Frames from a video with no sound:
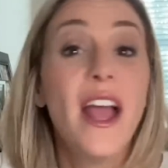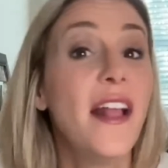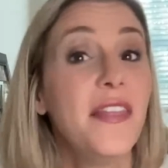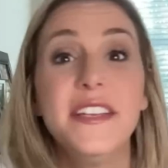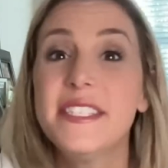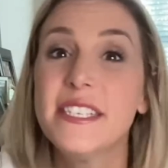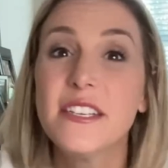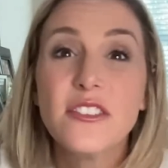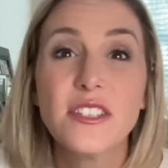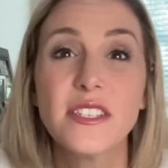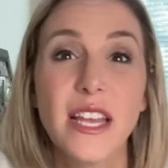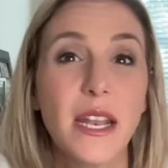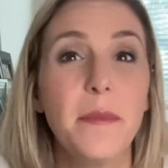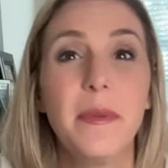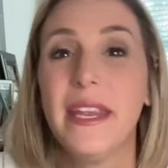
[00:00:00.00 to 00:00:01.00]
This year's is
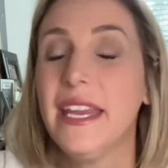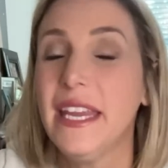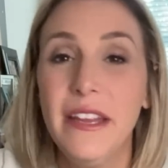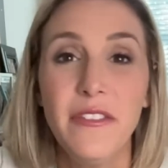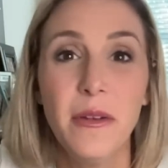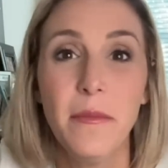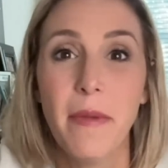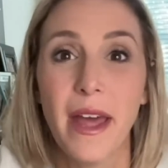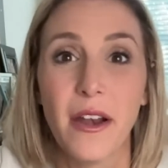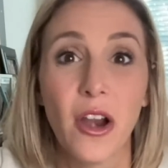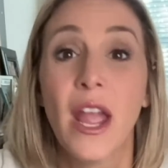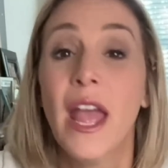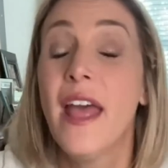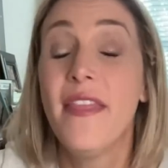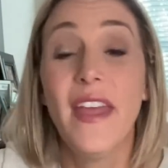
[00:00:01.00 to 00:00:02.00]
going to be even better.
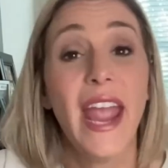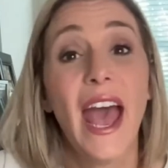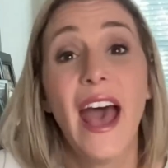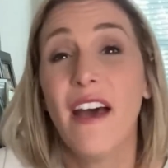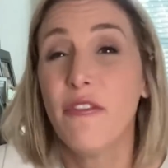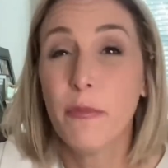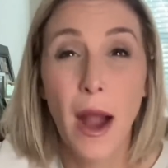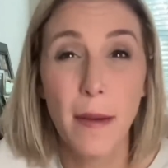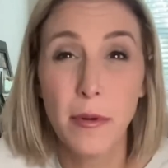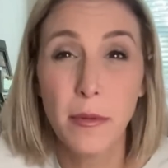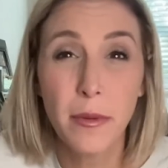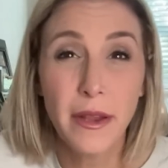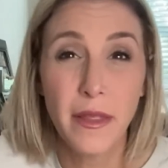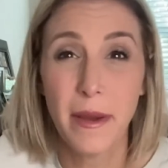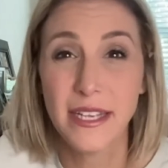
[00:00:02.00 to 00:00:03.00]
They have
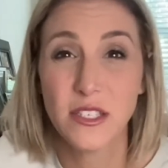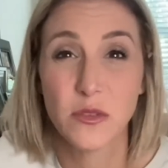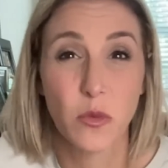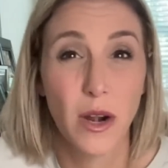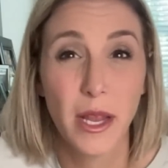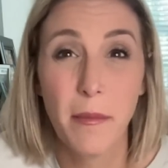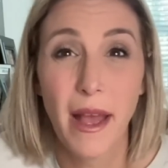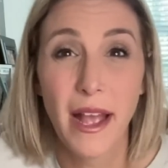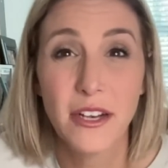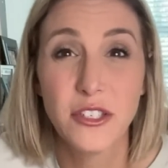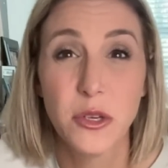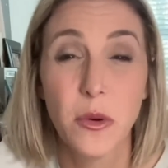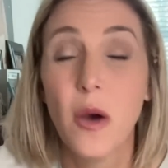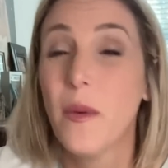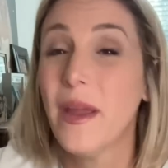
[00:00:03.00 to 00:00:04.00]
probably the best running back
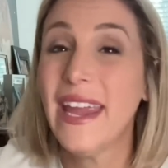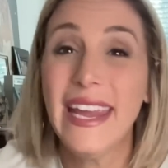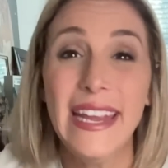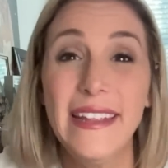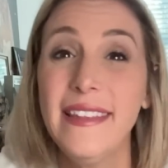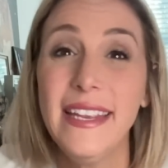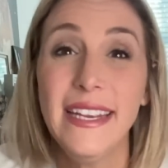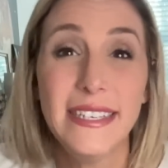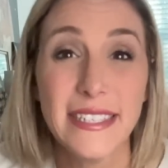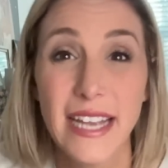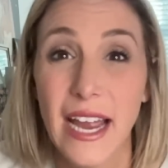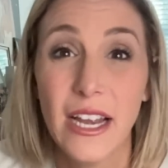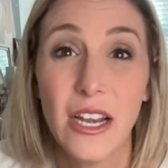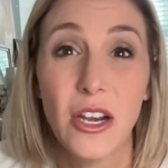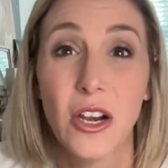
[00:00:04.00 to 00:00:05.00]
duo in the
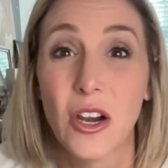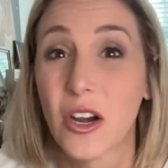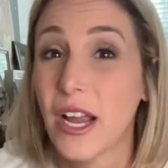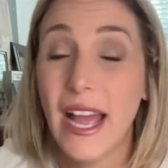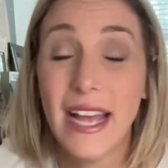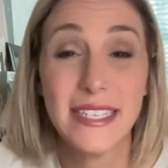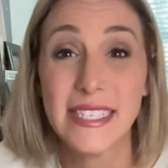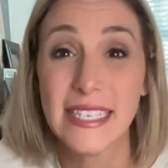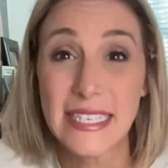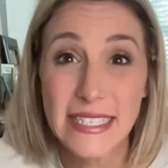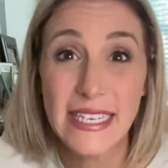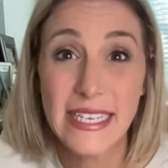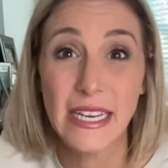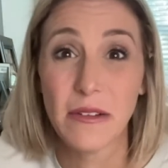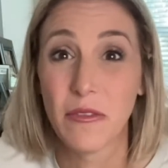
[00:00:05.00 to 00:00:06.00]
entire
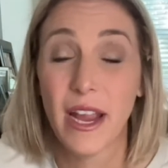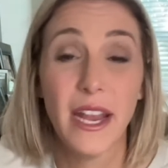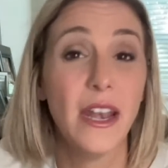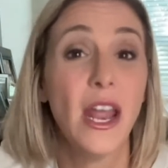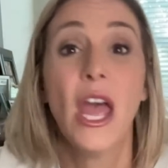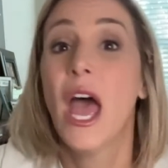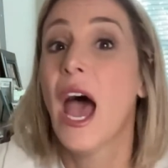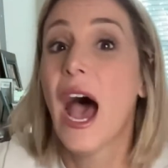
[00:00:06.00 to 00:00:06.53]
SEC, right?